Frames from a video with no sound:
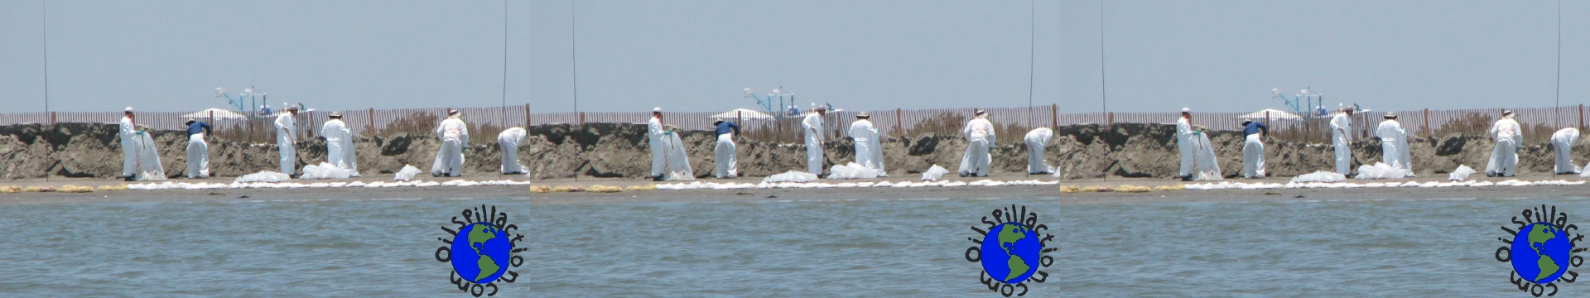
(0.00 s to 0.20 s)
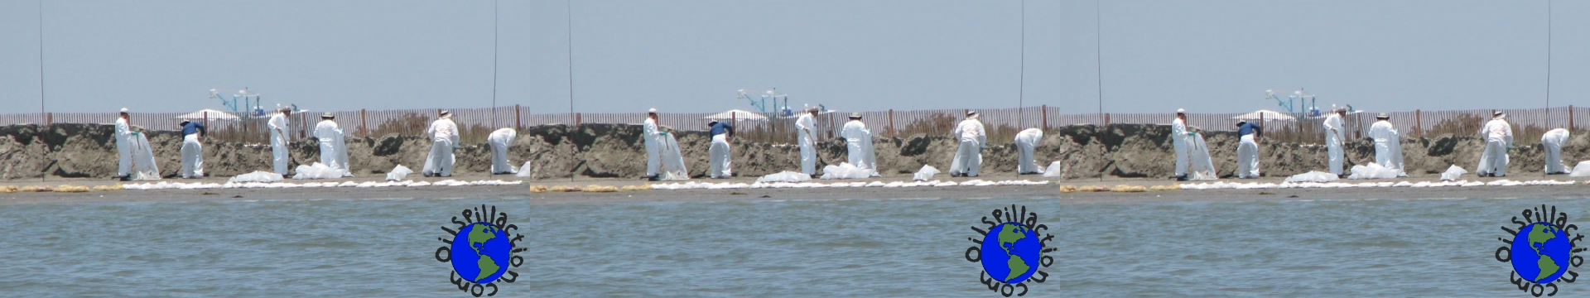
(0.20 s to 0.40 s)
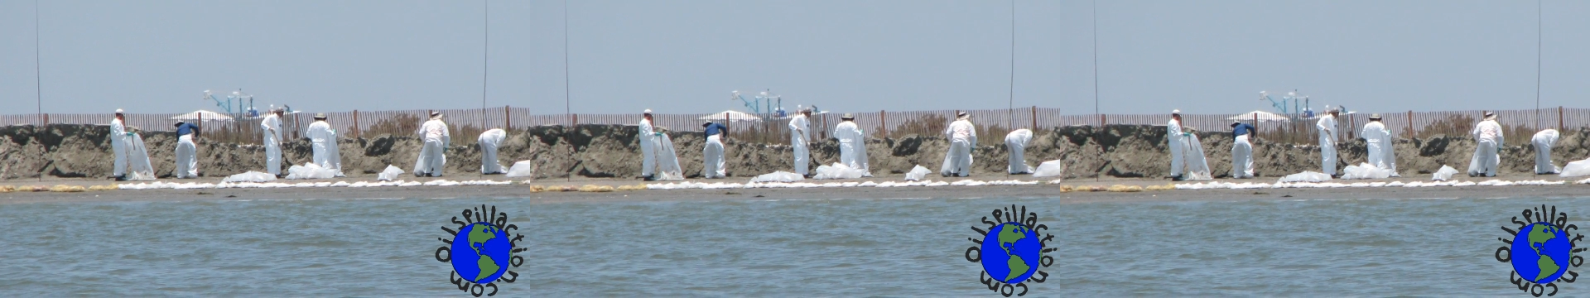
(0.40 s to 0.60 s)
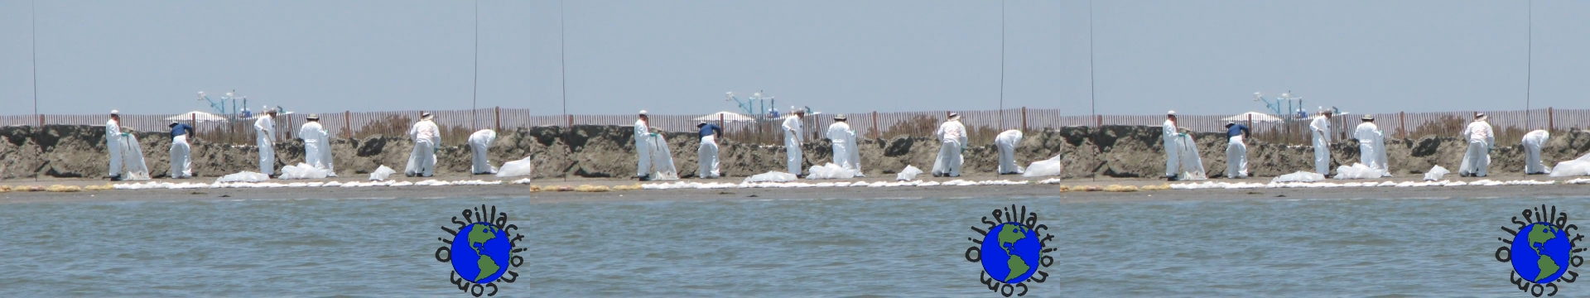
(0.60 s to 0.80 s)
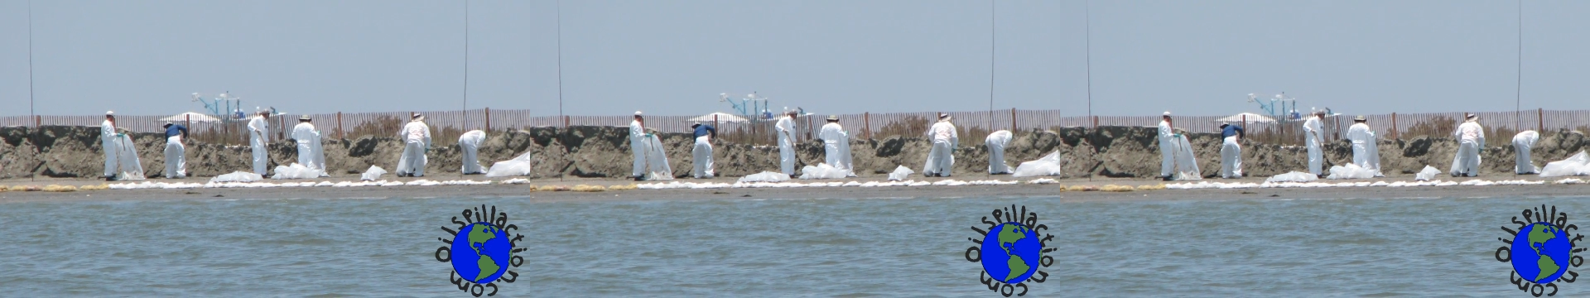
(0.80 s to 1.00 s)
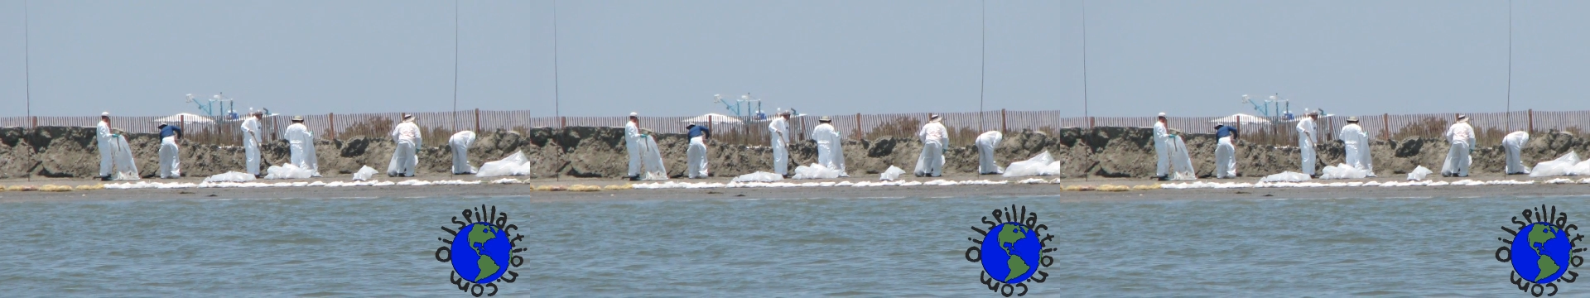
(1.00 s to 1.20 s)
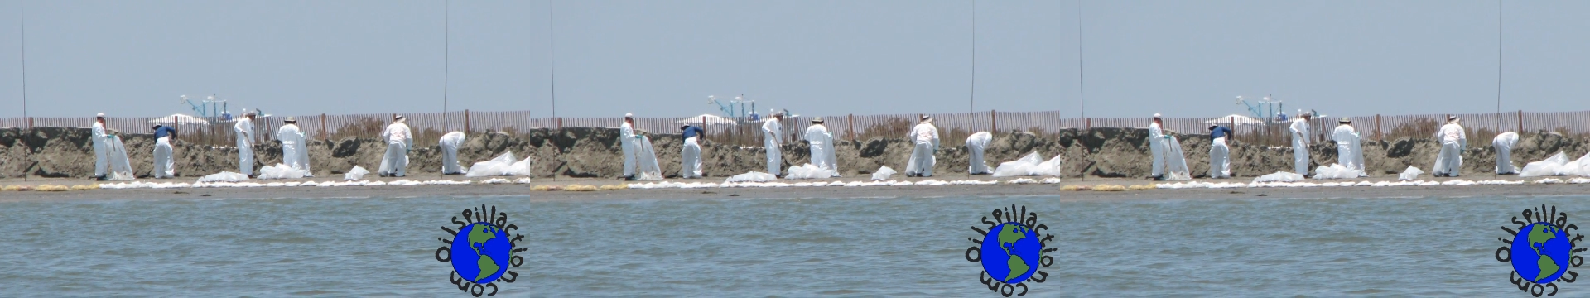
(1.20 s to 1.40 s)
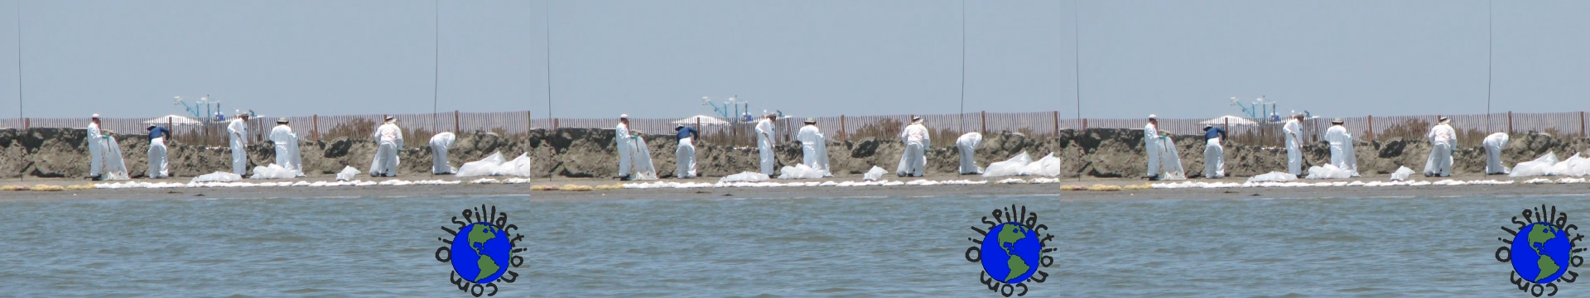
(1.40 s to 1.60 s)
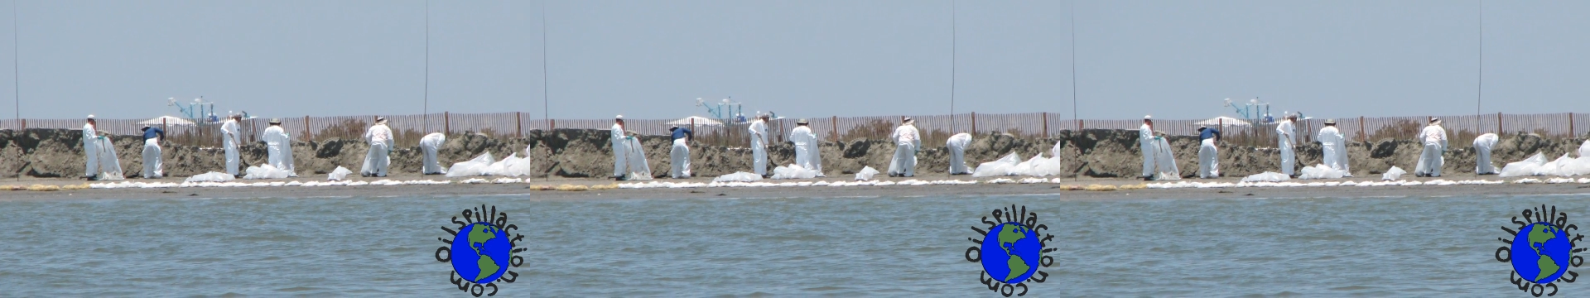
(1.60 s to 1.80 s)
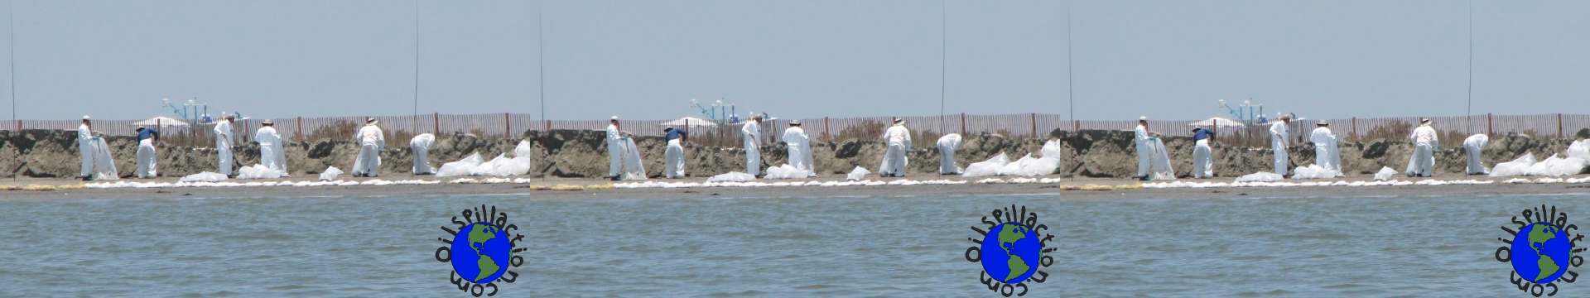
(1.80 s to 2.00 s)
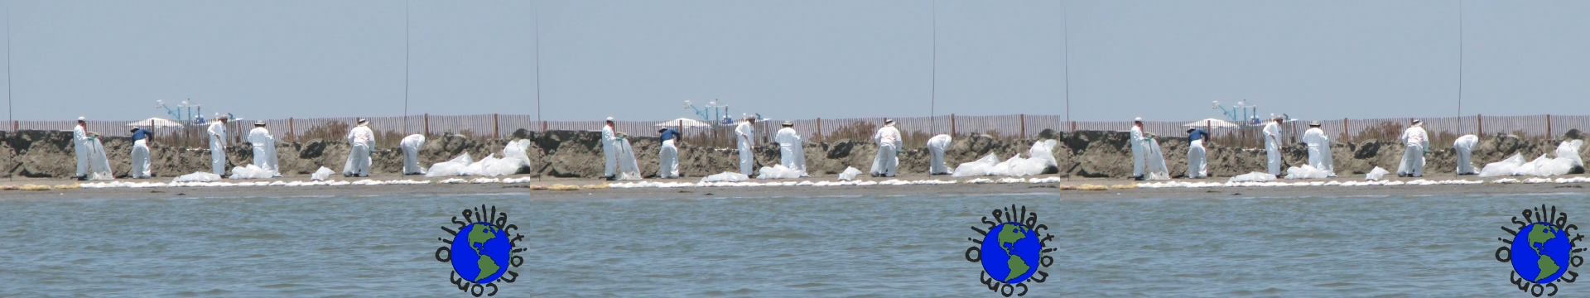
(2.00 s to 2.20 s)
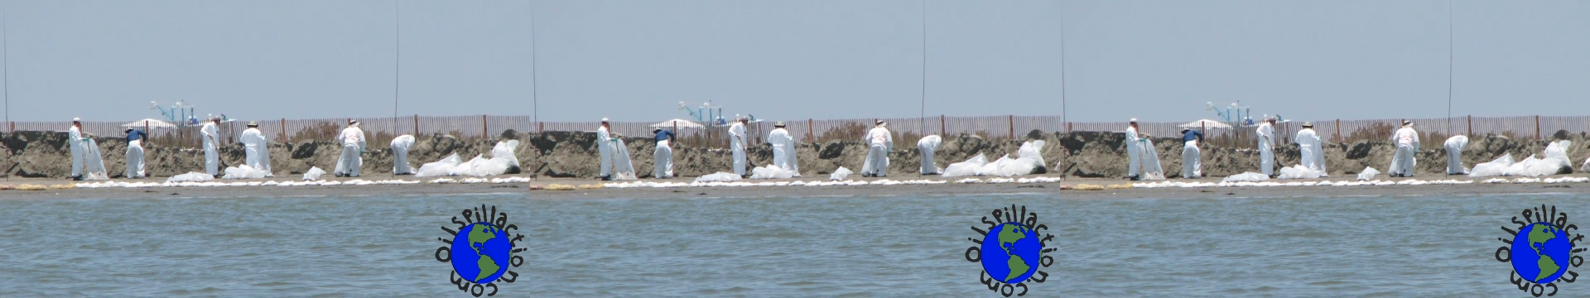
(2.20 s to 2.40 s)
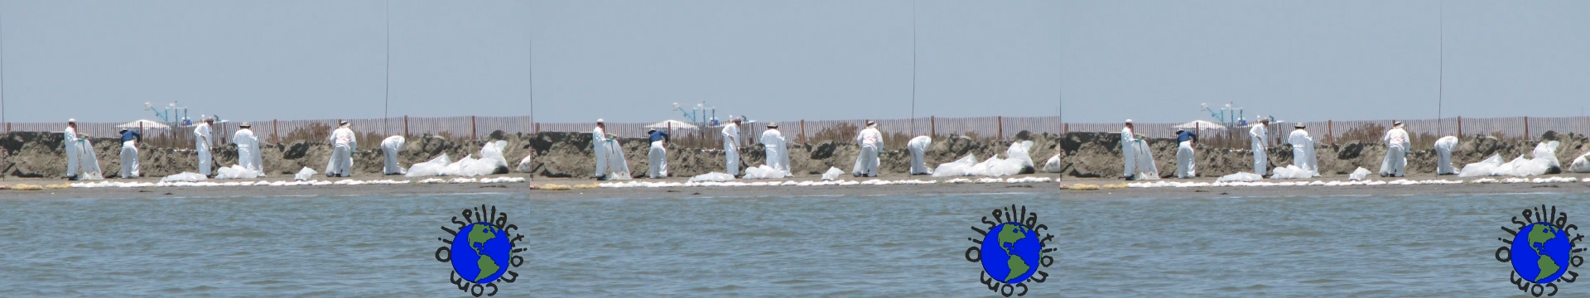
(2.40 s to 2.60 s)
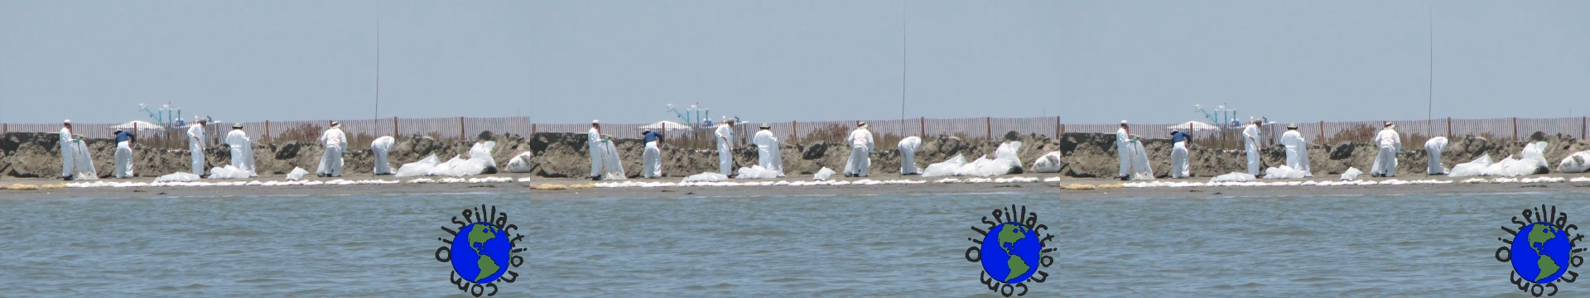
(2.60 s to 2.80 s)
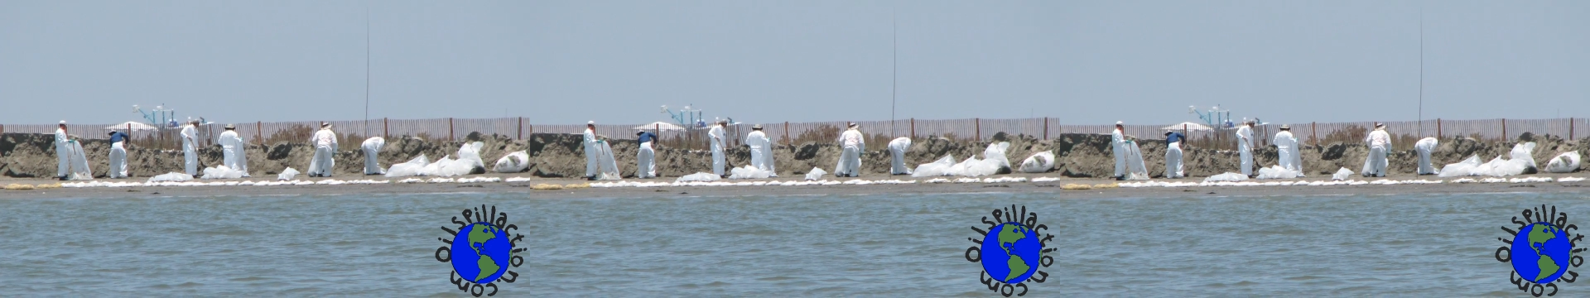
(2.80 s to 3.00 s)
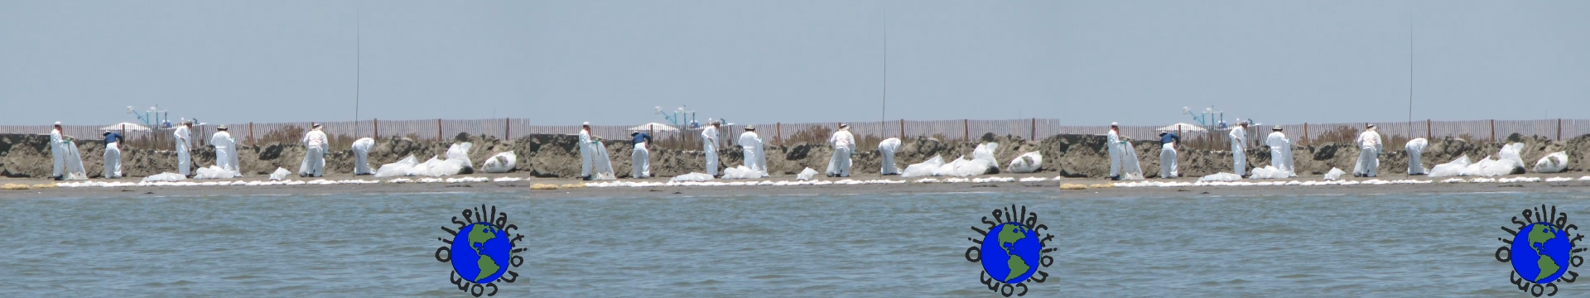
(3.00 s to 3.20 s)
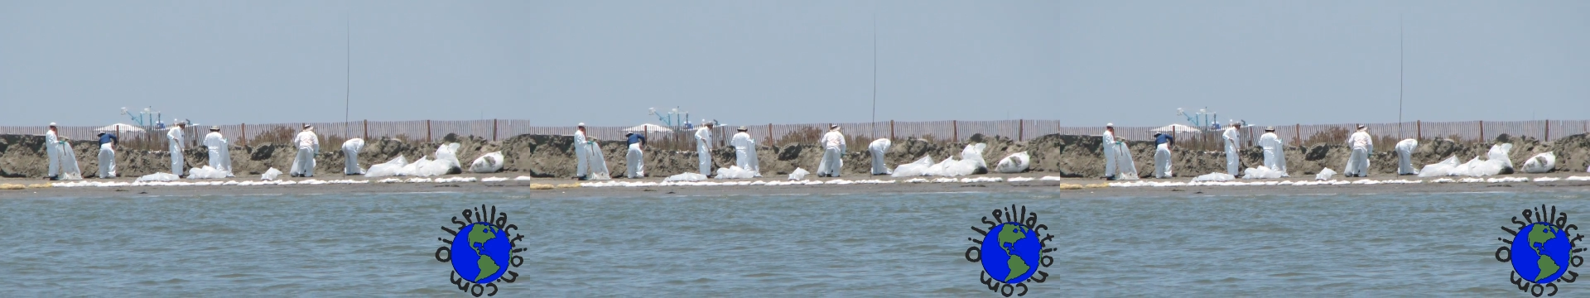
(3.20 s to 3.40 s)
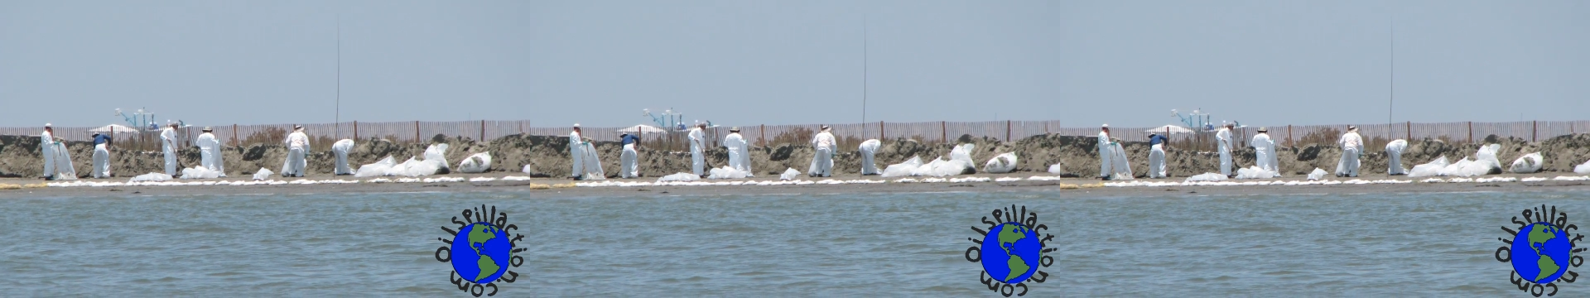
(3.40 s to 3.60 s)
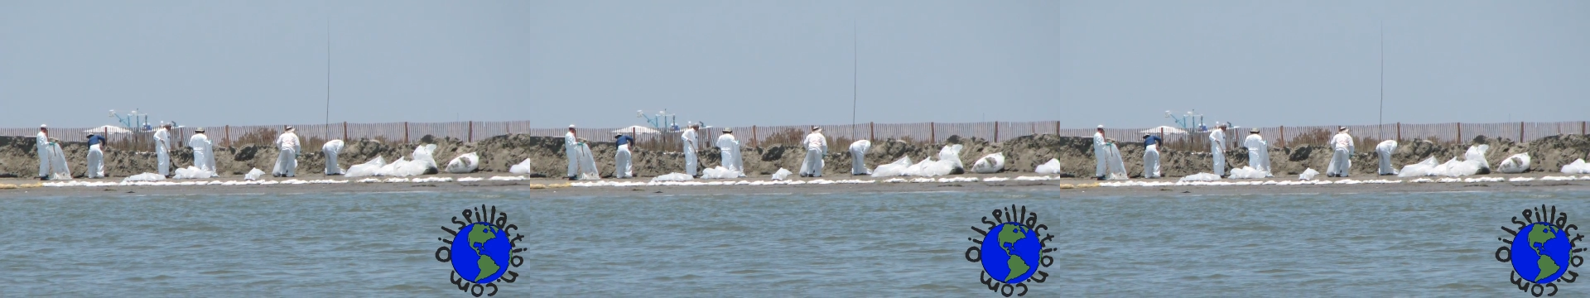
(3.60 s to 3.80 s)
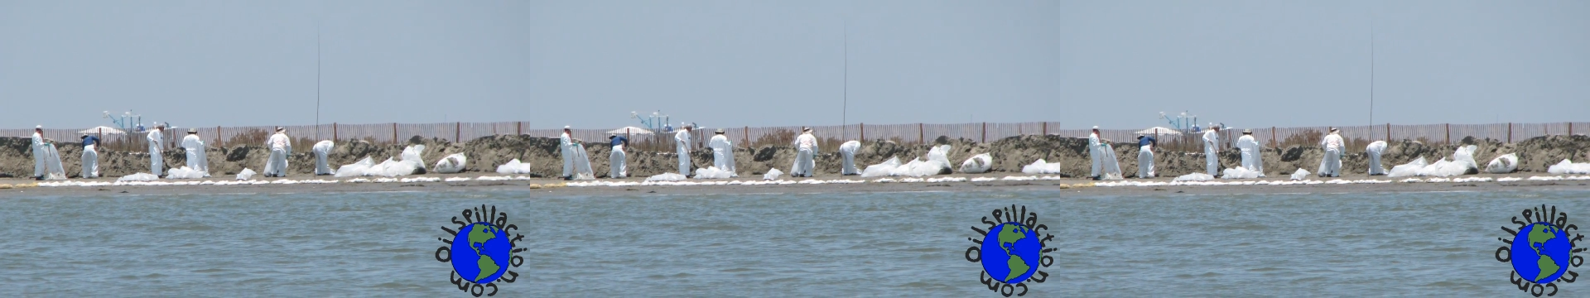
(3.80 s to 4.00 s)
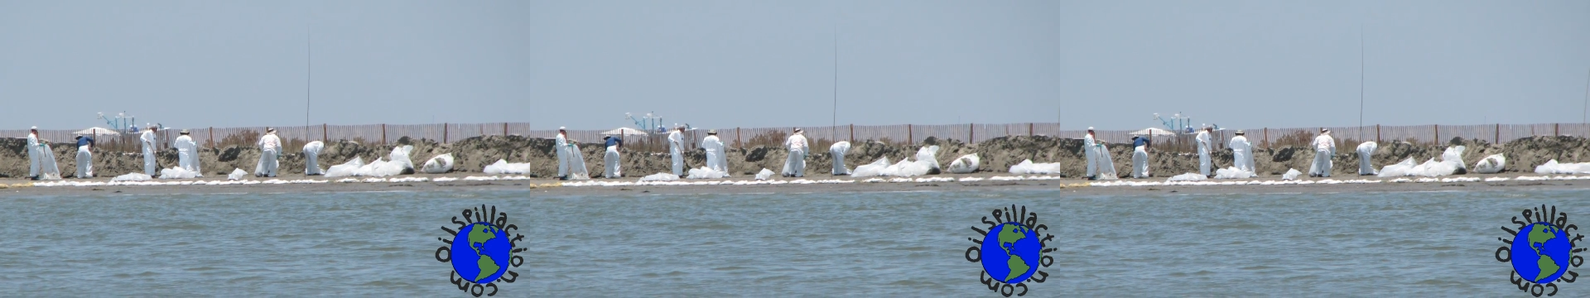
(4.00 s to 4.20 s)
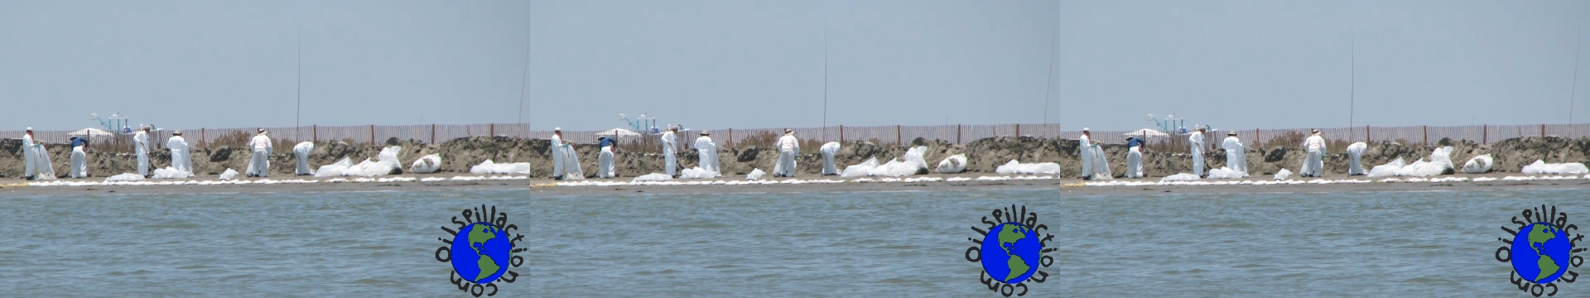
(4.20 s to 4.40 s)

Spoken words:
[unreadable: no face in view]